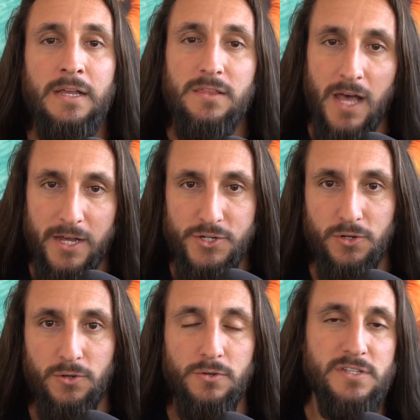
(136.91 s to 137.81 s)

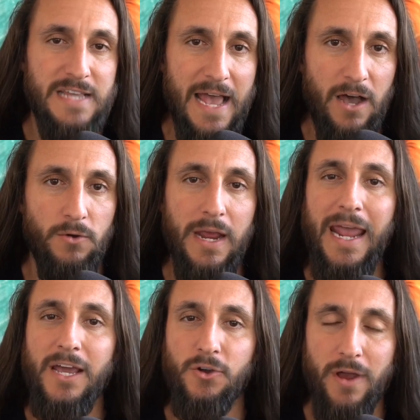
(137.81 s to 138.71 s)
logical, sound,
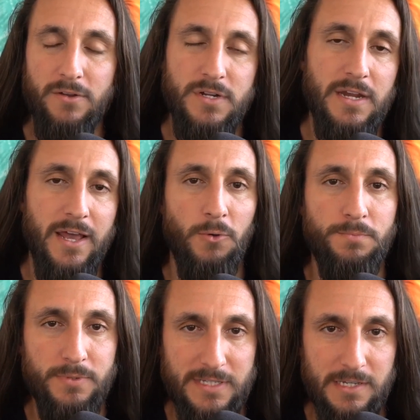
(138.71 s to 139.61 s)
and grounded to
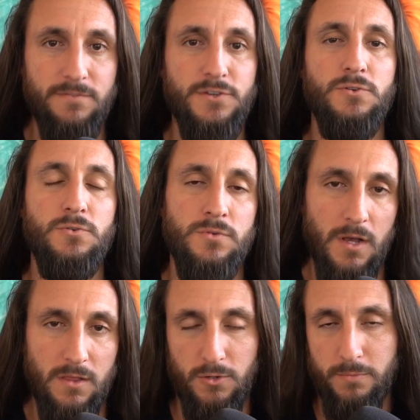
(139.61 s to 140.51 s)
help give you
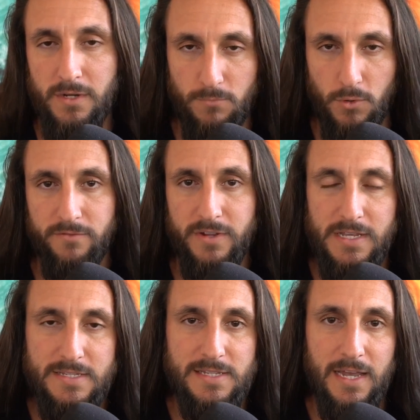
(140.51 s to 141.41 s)
a little bit of more of an
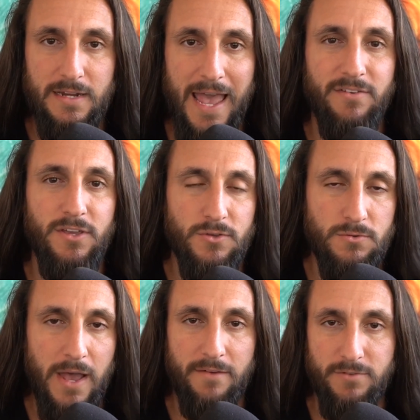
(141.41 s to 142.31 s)
insight, having
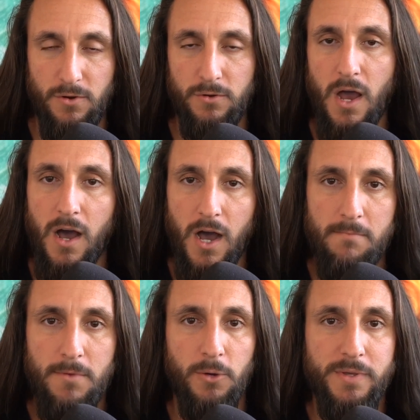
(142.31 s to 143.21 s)
you have your own aha
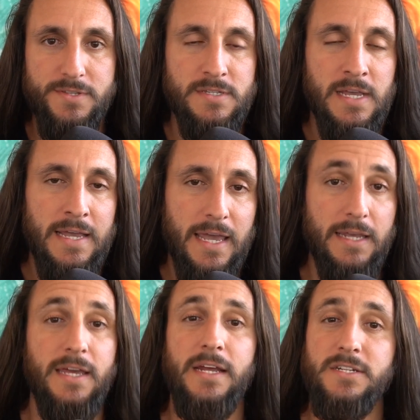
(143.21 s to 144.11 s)
moments and
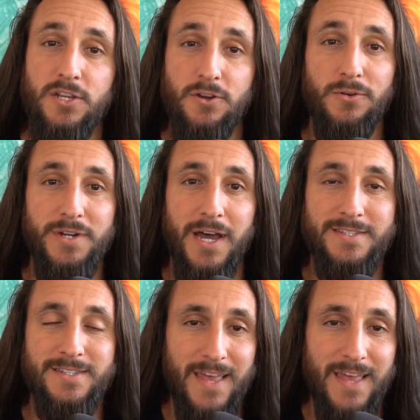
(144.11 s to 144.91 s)
connecting your own dots.